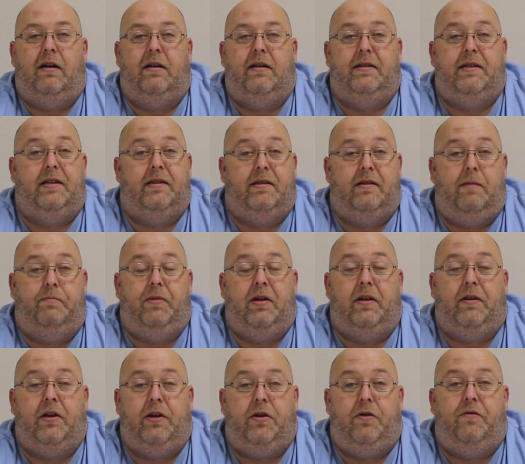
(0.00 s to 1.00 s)
Is it
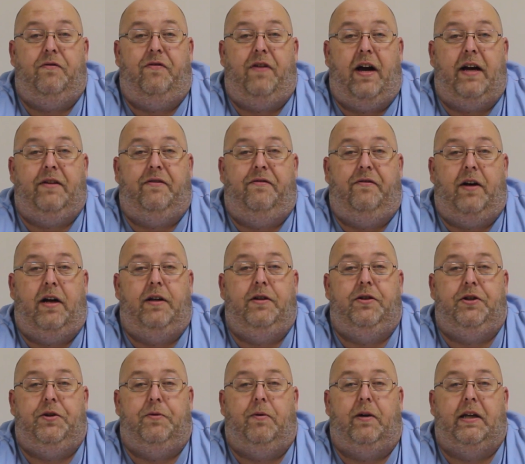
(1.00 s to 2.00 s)
something that you find
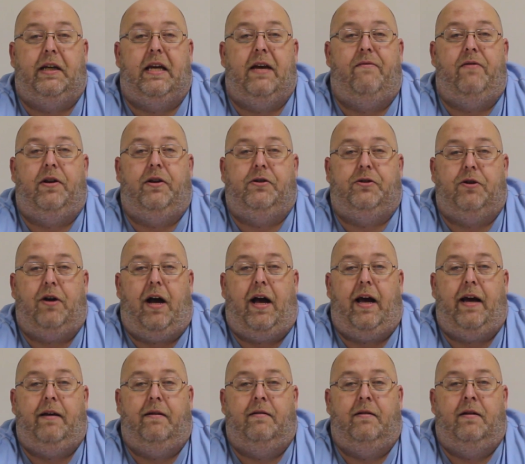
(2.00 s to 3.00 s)
fun? Do you want to give it a
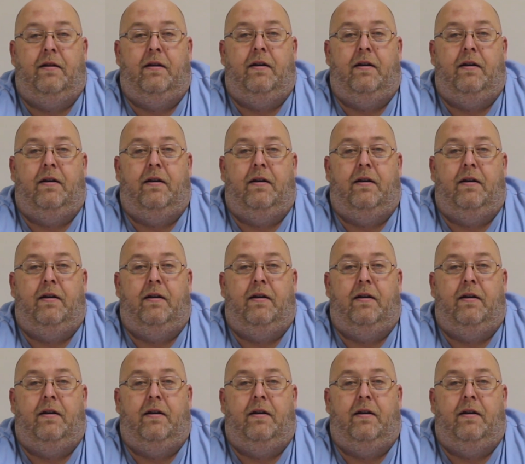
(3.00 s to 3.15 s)
try?